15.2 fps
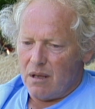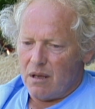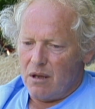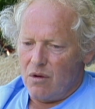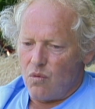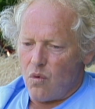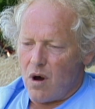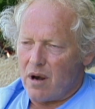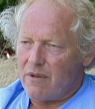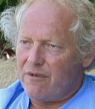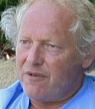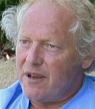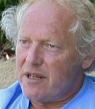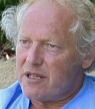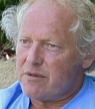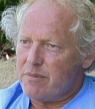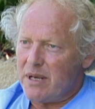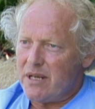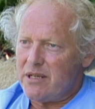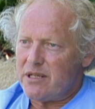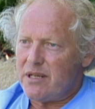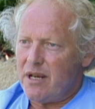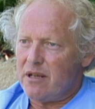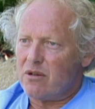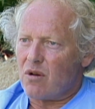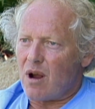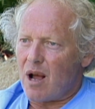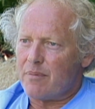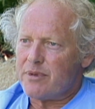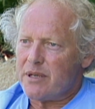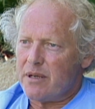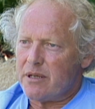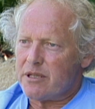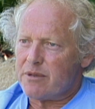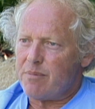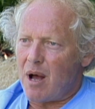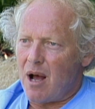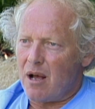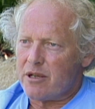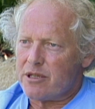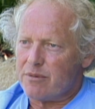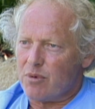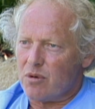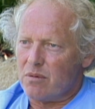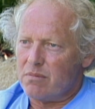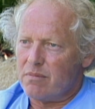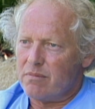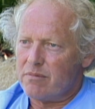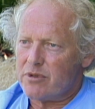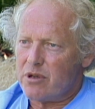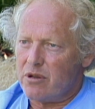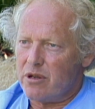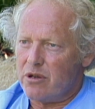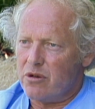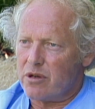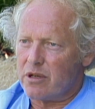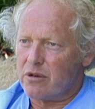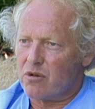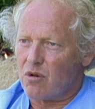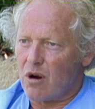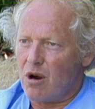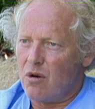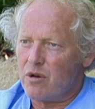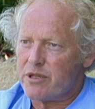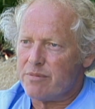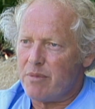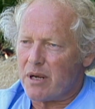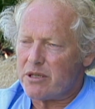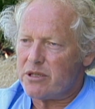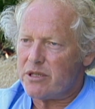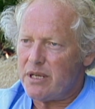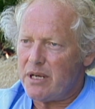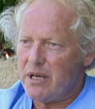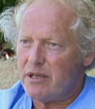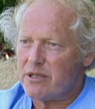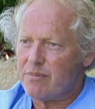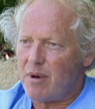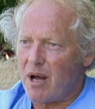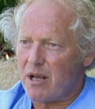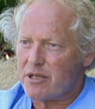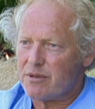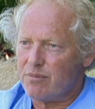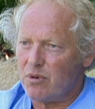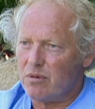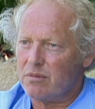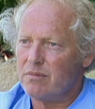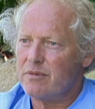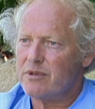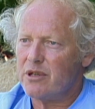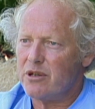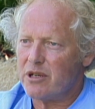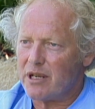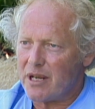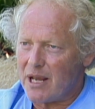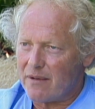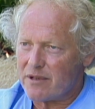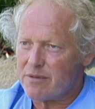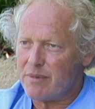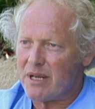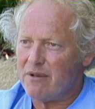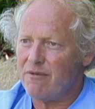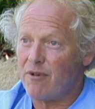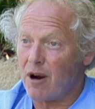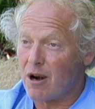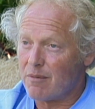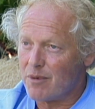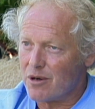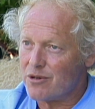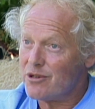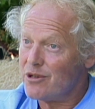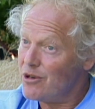You want to fit as many seed crops in as possible so that you can grow as much seed as possible, so you can have as many farmers